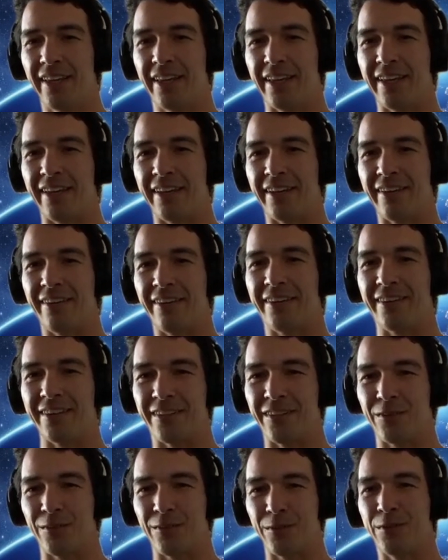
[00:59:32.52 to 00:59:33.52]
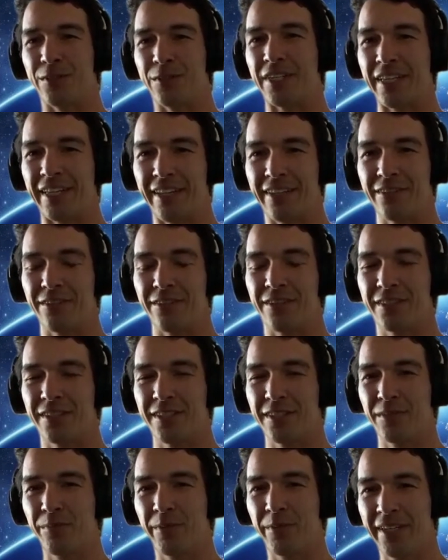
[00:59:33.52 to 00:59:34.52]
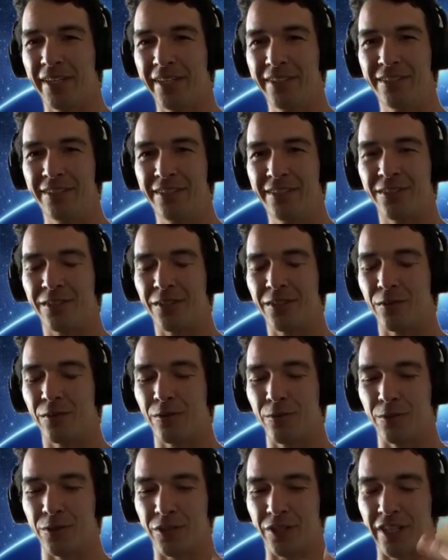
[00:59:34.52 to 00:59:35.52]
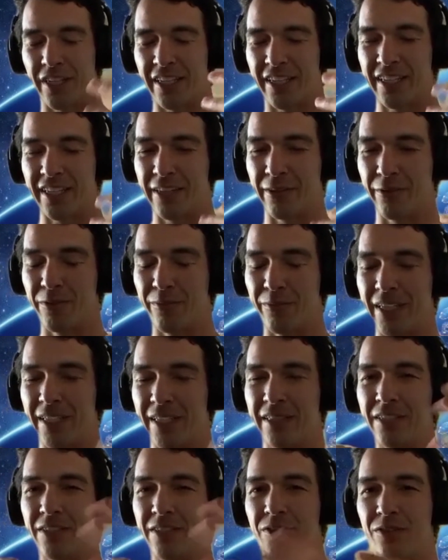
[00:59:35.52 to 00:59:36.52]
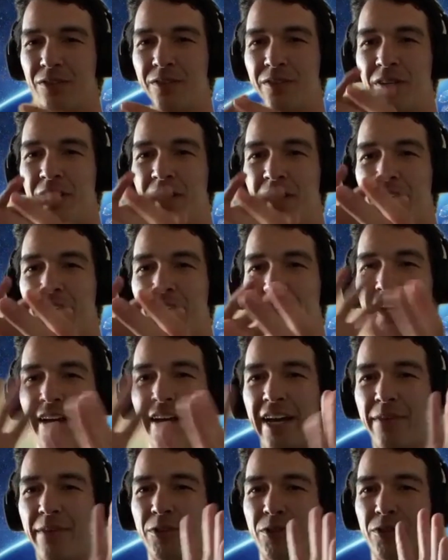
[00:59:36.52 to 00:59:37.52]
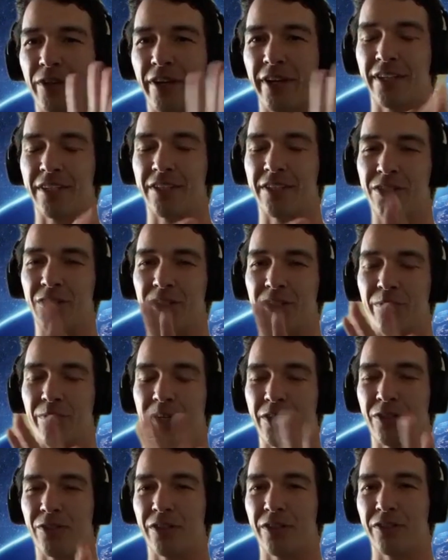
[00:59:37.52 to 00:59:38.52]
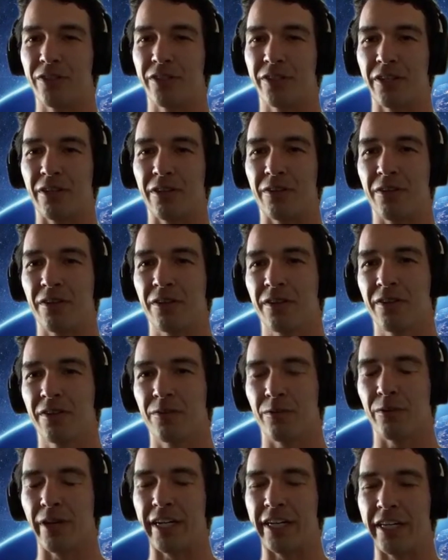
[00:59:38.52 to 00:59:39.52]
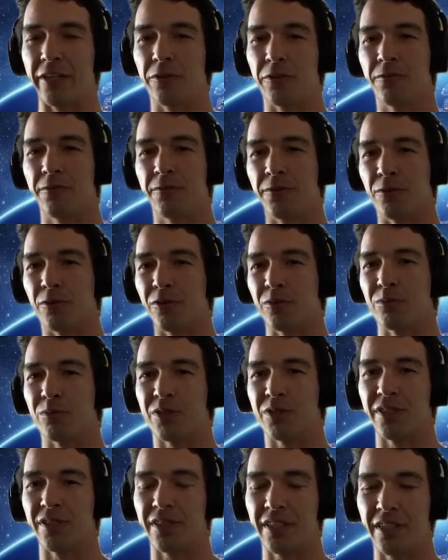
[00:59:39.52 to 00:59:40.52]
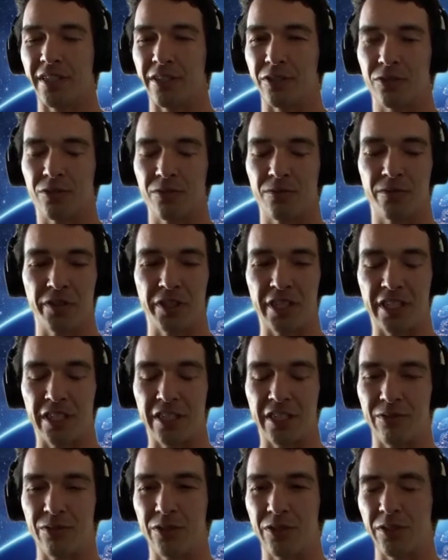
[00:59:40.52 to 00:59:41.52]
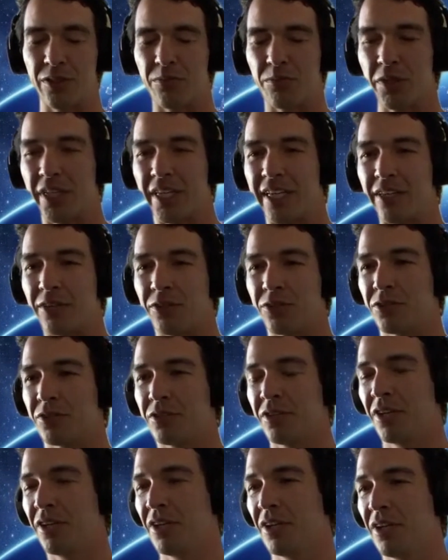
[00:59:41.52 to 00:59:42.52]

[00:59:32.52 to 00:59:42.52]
and on through his hands onto the page. So it was like he would make these abstract geometric looking radial forms and things of leaves and plants